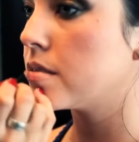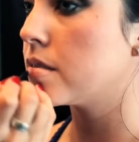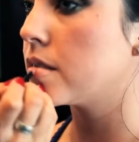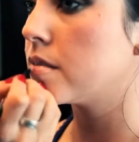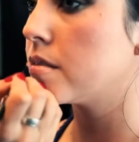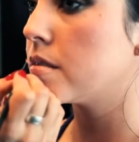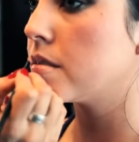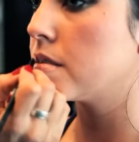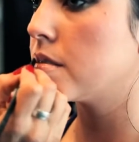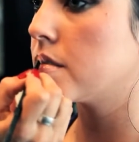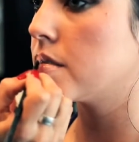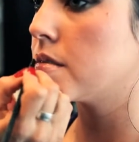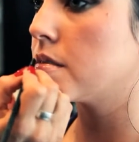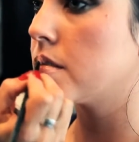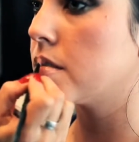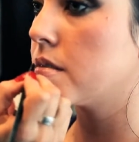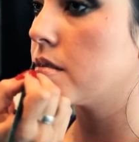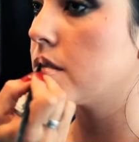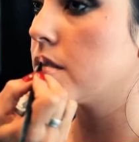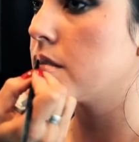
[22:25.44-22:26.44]
pout
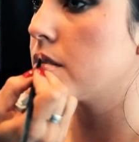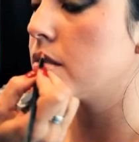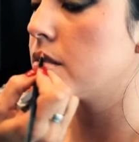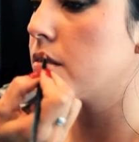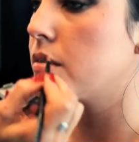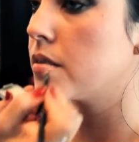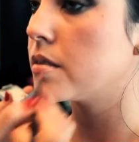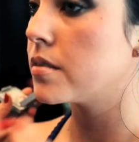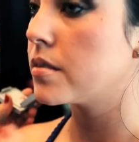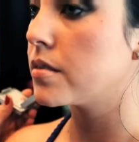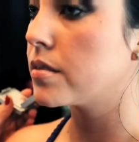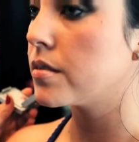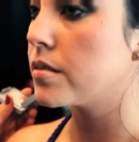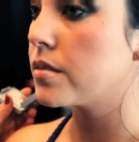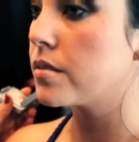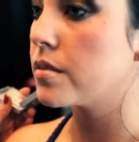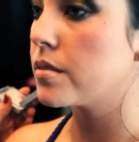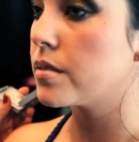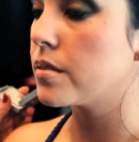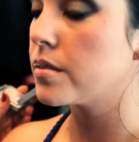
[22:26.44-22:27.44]
area. So
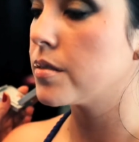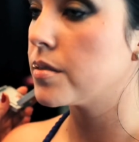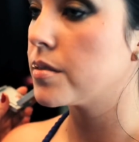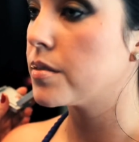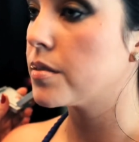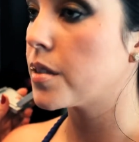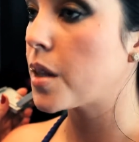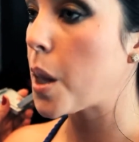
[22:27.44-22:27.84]
pout for me.